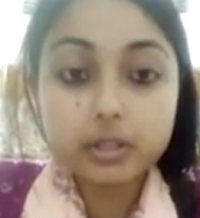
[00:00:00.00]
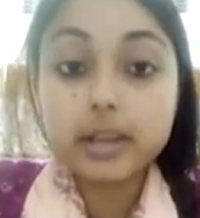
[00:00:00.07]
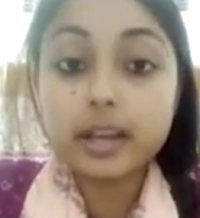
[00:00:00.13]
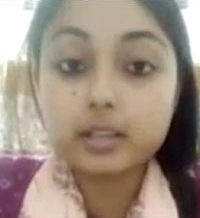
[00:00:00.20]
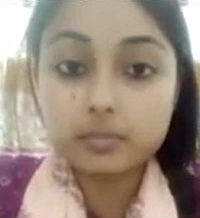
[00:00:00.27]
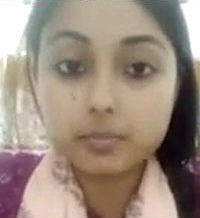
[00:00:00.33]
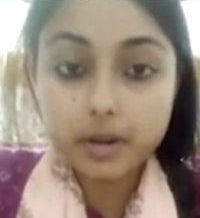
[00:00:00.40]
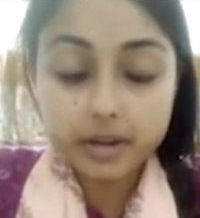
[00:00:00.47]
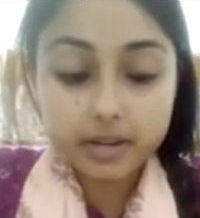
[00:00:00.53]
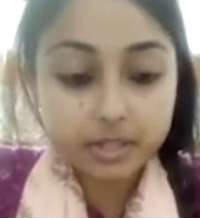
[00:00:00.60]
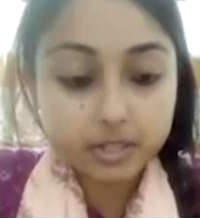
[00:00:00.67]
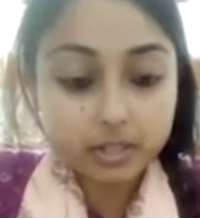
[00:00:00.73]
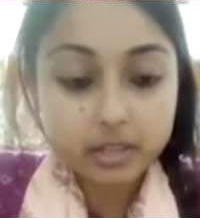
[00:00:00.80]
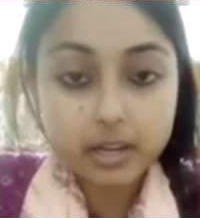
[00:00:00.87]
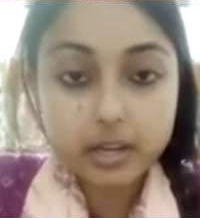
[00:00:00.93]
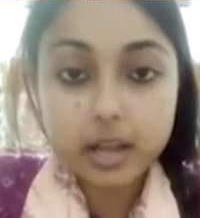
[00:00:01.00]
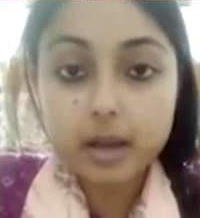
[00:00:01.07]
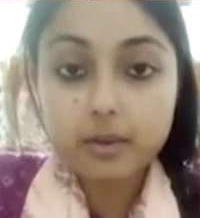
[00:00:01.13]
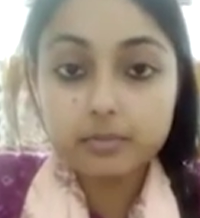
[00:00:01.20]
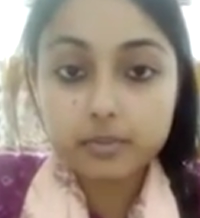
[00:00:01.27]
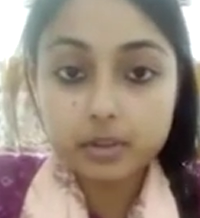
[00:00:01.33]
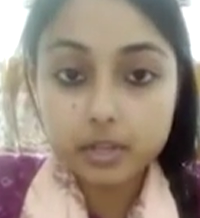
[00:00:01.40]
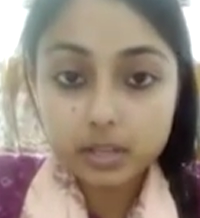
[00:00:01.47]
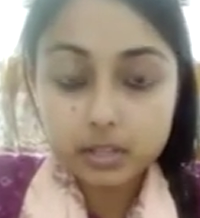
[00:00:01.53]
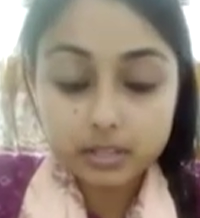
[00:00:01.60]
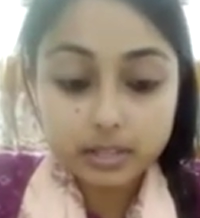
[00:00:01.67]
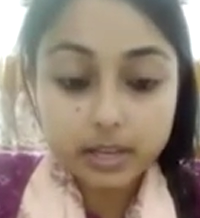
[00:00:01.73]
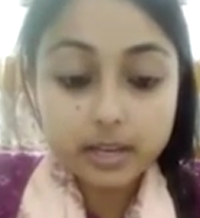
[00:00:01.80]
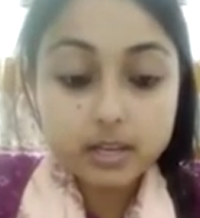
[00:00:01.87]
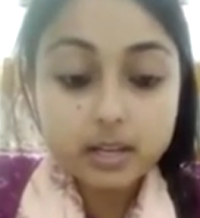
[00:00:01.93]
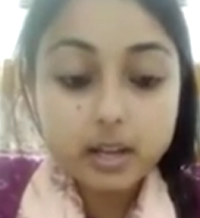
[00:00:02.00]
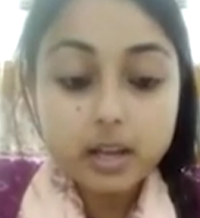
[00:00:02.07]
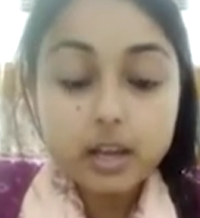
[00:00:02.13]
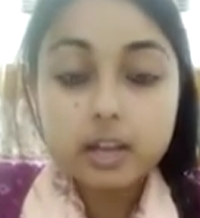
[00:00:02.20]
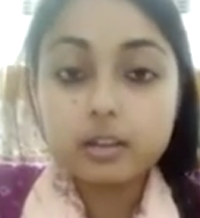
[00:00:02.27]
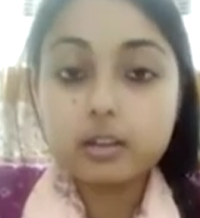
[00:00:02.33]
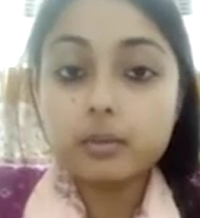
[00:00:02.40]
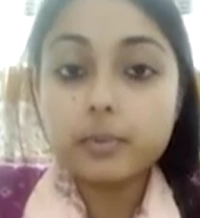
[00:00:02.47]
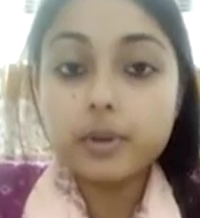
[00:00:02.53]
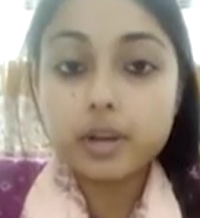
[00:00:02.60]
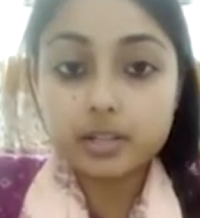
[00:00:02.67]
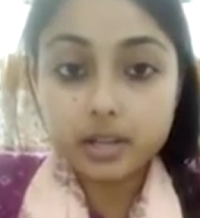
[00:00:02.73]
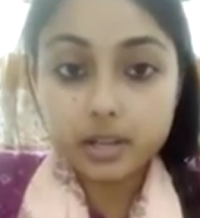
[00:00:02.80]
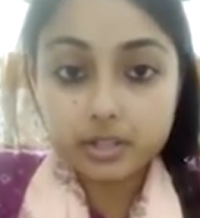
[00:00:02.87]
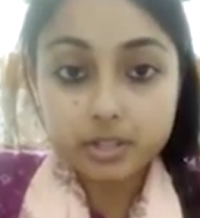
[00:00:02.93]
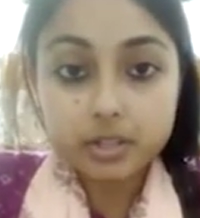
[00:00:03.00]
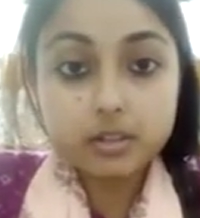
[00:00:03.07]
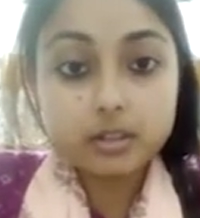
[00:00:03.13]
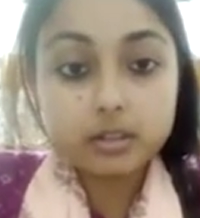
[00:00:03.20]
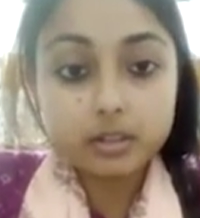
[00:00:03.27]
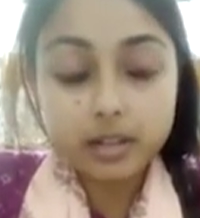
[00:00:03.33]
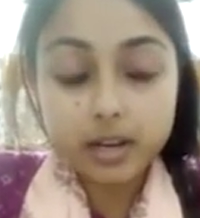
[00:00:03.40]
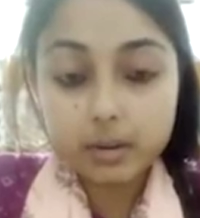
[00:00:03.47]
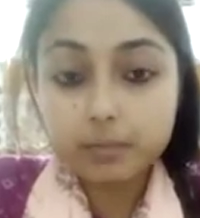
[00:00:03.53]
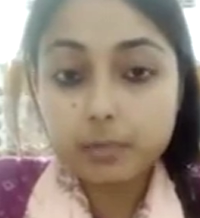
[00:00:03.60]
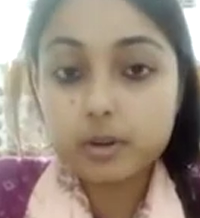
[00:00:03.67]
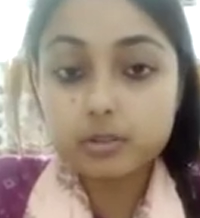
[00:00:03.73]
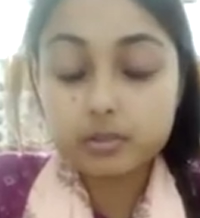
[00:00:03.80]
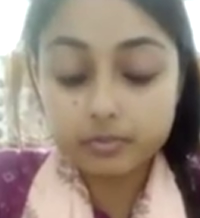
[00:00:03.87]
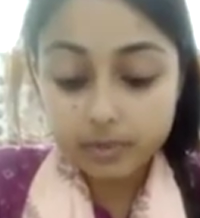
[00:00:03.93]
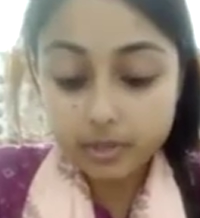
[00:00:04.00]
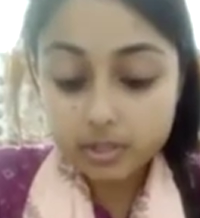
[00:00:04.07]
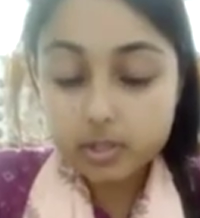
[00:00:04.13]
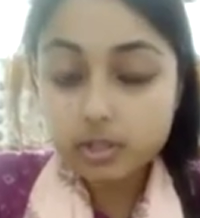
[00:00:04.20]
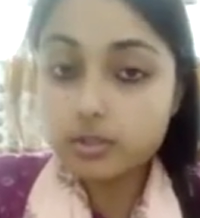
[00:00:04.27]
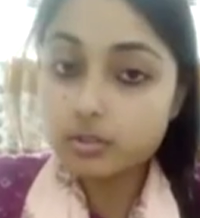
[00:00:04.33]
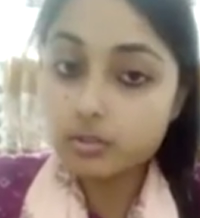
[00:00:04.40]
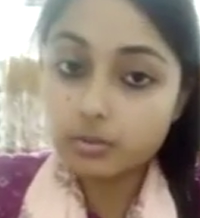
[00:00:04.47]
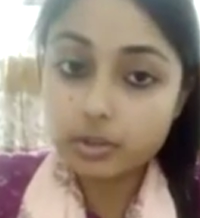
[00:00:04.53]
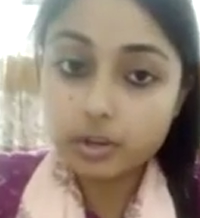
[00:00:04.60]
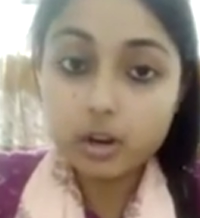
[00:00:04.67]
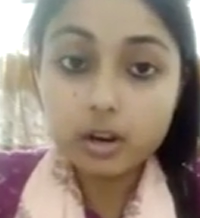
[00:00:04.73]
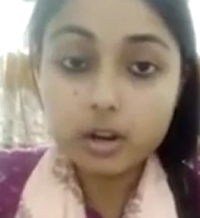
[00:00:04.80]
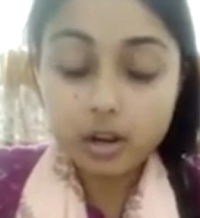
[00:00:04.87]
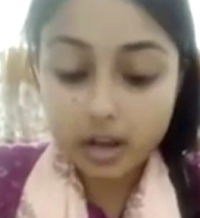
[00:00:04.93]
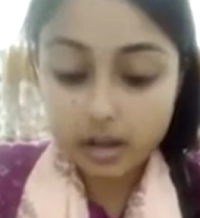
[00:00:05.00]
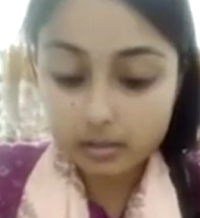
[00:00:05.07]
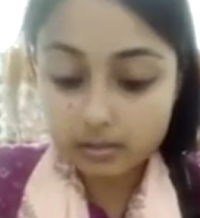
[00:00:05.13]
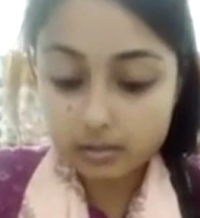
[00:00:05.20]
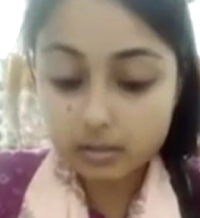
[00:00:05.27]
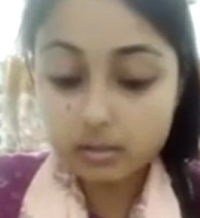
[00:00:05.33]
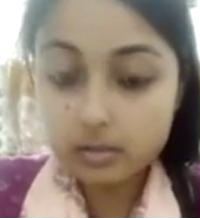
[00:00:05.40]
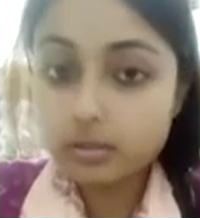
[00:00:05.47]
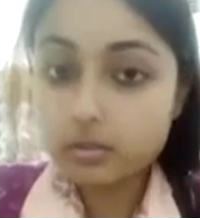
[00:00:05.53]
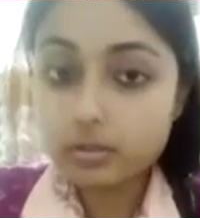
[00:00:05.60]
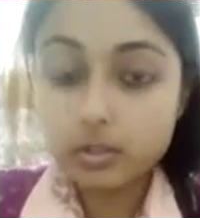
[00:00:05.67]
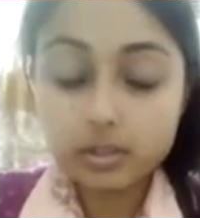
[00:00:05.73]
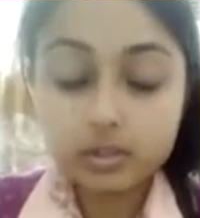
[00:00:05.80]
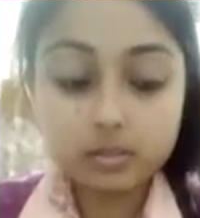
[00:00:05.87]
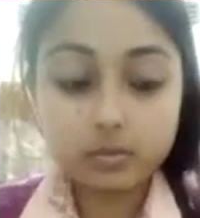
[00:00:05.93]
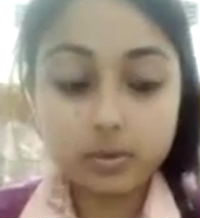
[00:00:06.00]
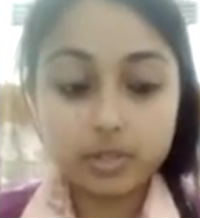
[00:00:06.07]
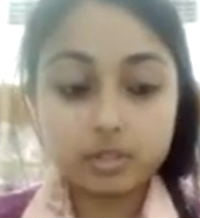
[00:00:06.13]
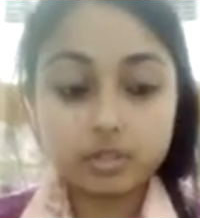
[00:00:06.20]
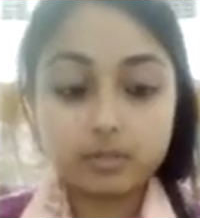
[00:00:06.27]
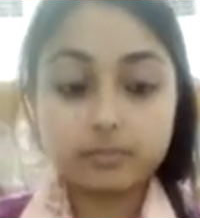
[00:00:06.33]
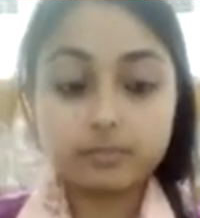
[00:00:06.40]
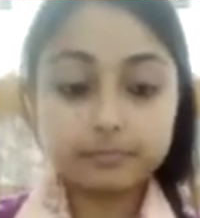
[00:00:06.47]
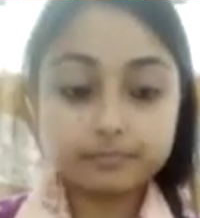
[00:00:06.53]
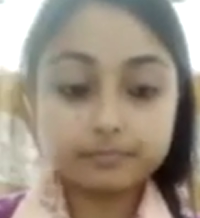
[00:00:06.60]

The explanation that I have said, you'll be attaching that part of it to your answer to this question.